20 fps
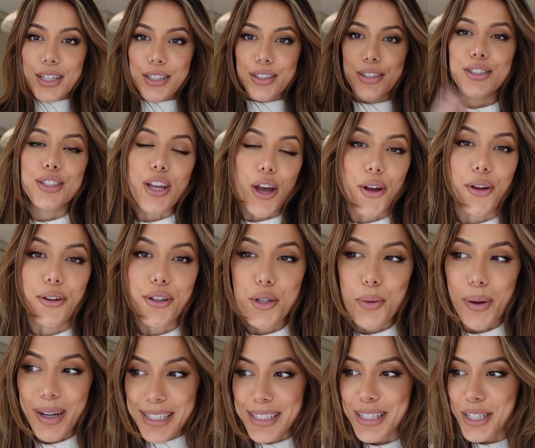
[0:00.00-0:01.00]
So
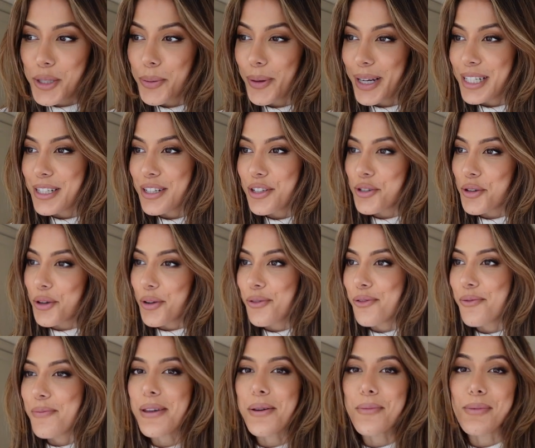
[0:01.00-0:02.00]
2022
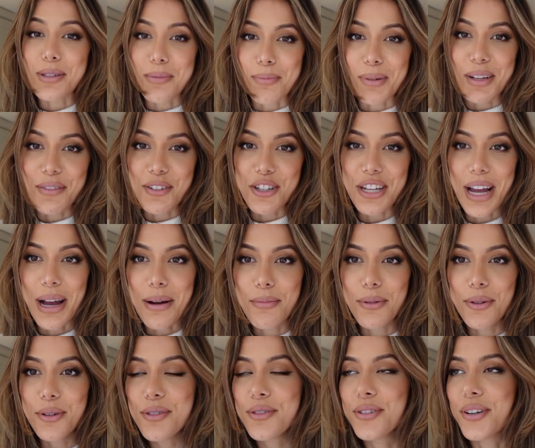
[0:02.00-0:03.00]
for me was a bit of a
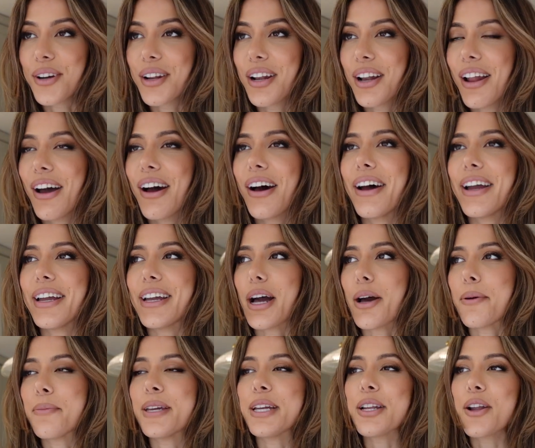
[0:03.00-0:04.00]
shambles, not gonna lie.
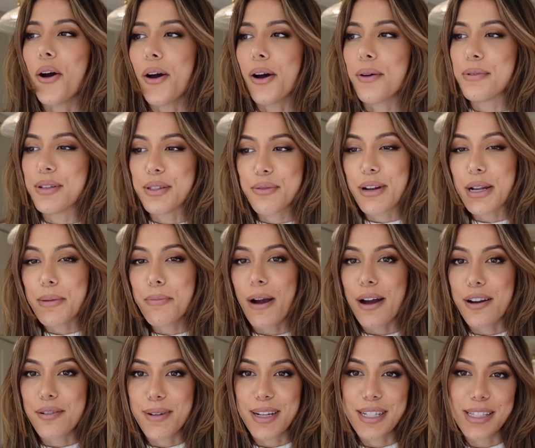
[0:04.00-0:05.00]
I mean, I was really
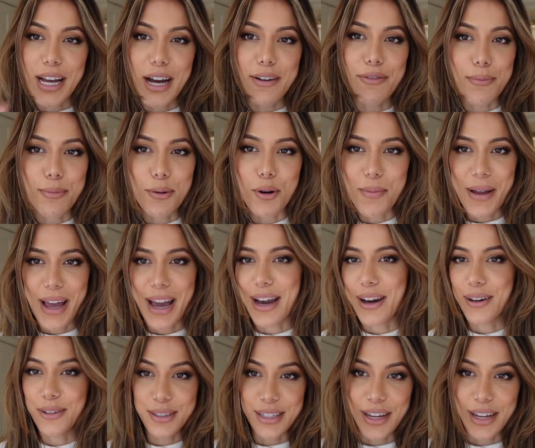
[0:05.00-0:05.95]
proud of myself. I bought my house.